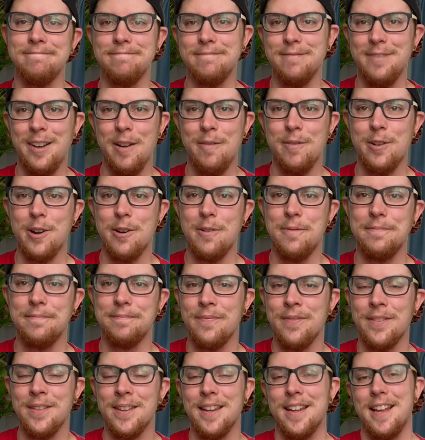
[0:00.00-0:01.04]
Never know.
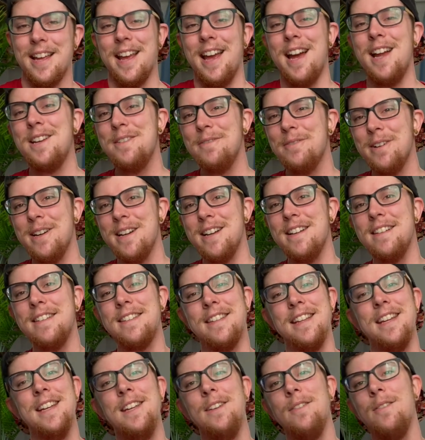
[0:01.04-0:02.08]
Anyway,
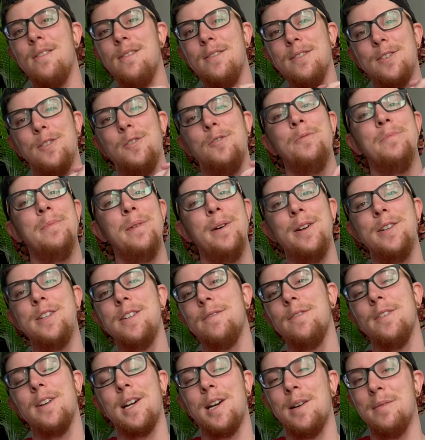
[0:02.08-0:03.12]
thank you all so much
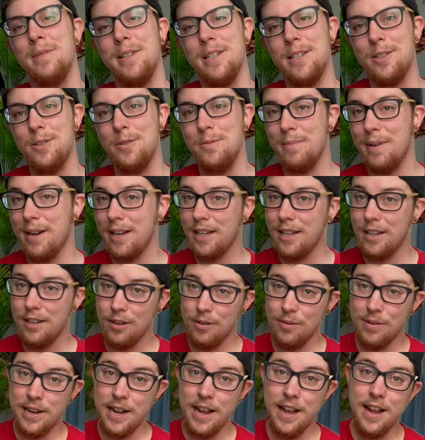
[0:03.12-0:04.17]
for coming to my
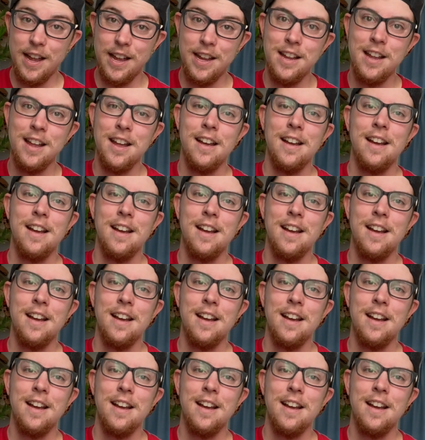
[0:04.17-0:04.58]
Q&A.